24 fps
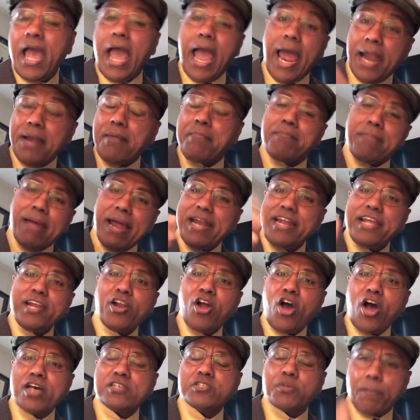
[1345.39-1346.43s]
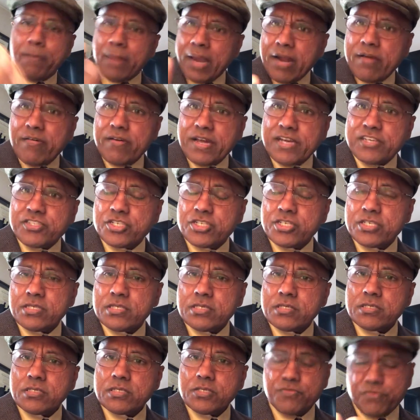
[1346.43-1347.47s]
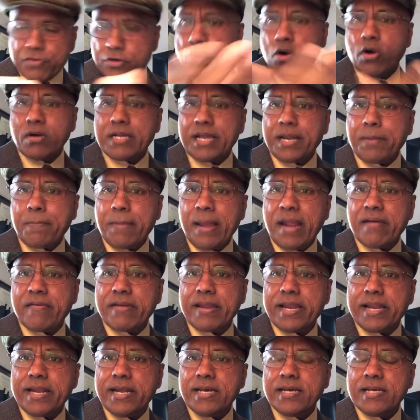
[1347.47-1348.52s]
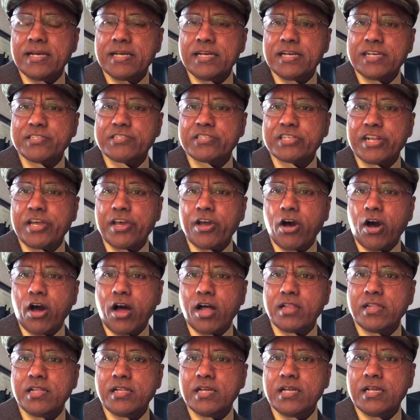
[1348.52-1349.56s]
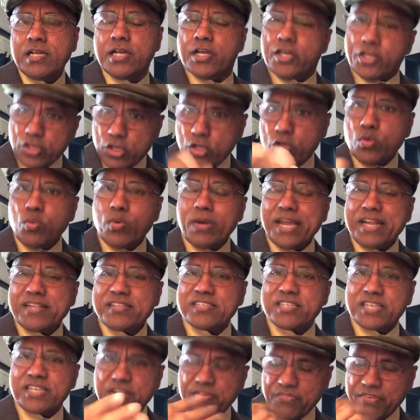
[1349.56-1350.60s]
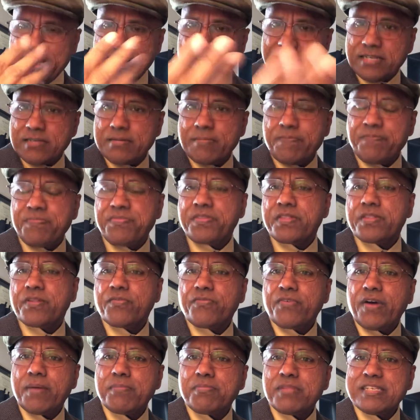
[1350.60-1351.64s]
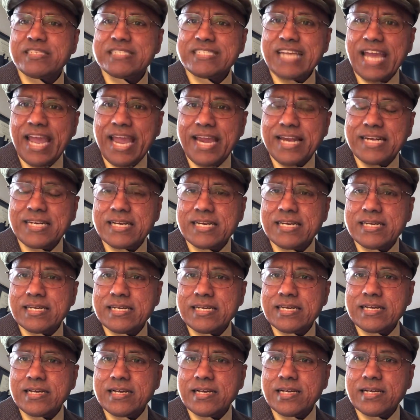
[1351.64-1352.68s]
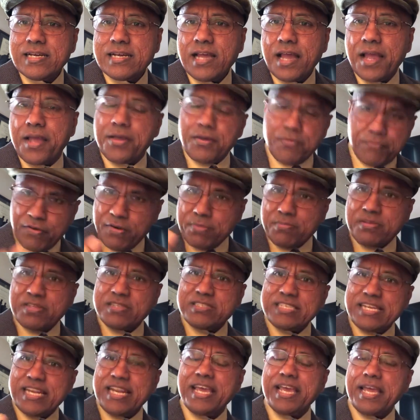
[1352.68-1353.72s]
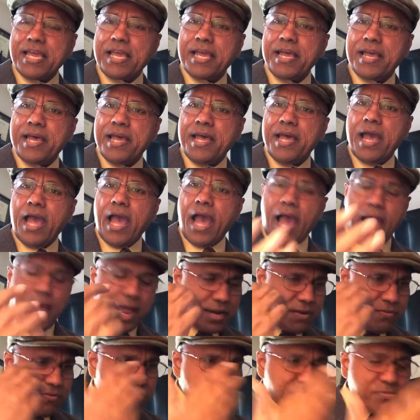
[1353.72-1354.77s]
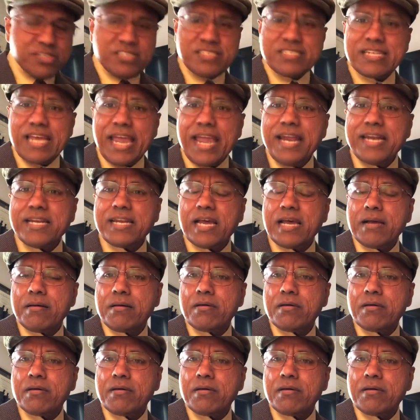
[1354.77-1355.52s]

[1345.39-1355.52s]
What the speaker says: And many laws, marriage, if you go and get married in City Hall, you get the certificate from the state, from the city, and from the state